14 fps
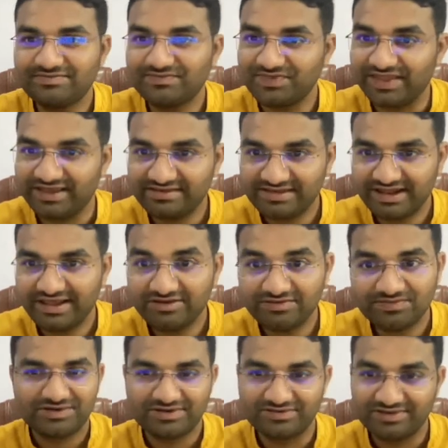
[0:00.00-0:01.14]
nextly,
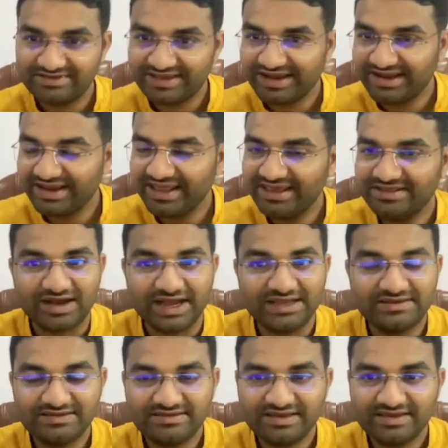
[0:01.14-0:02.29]
recently
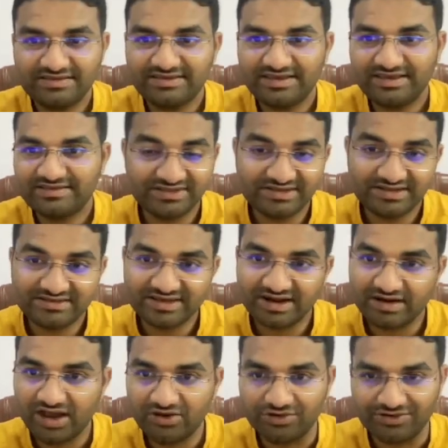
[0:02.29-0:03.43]
IGCSE results are
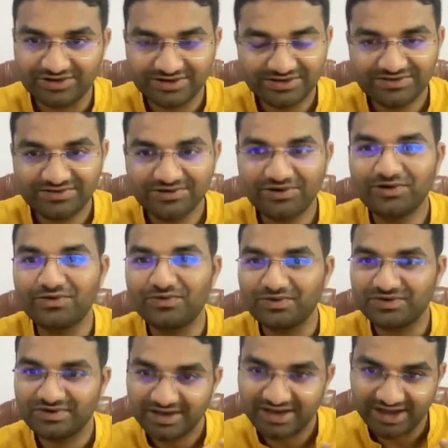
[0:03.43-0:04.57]
out. So
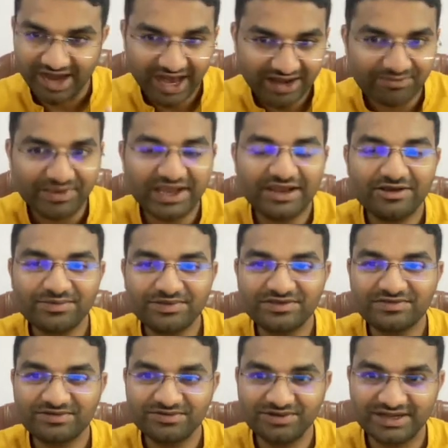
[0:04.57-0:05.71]
many of the
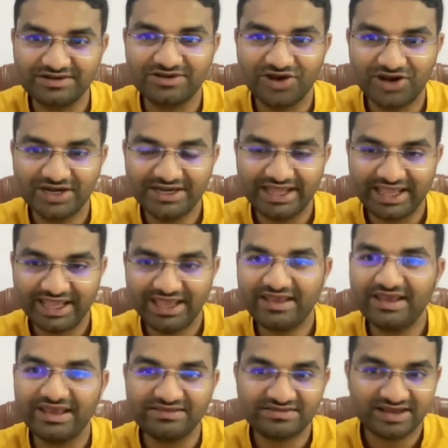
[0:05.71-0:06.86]
students got
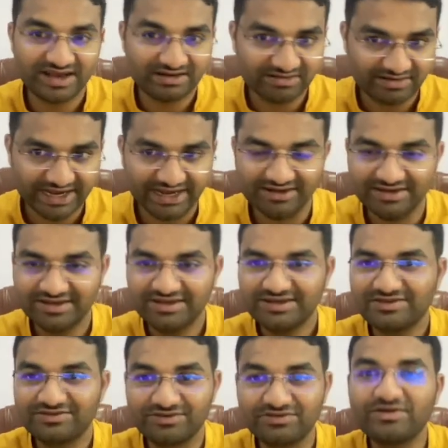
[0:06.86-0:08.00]
A star grade.
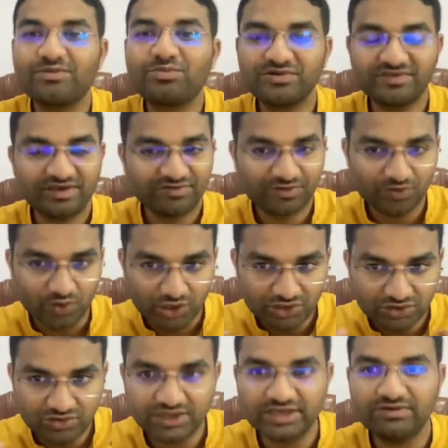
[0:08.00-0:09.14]
So suppose if you want
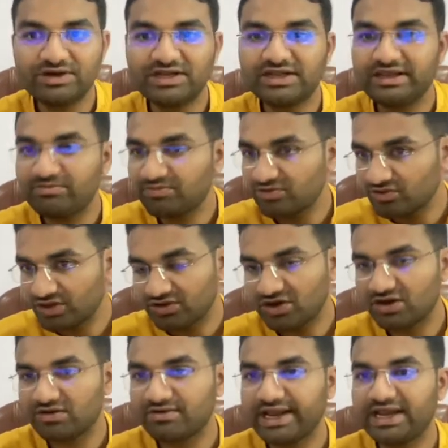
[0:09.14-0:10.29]
to even improve
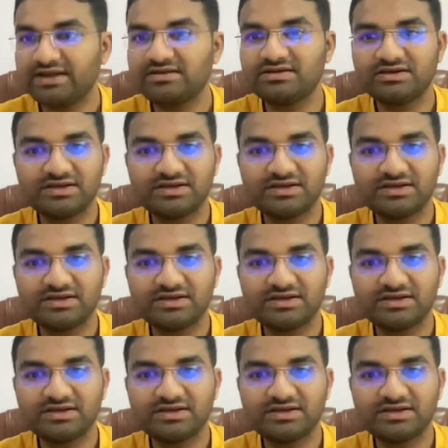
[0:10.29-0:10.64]
your grade,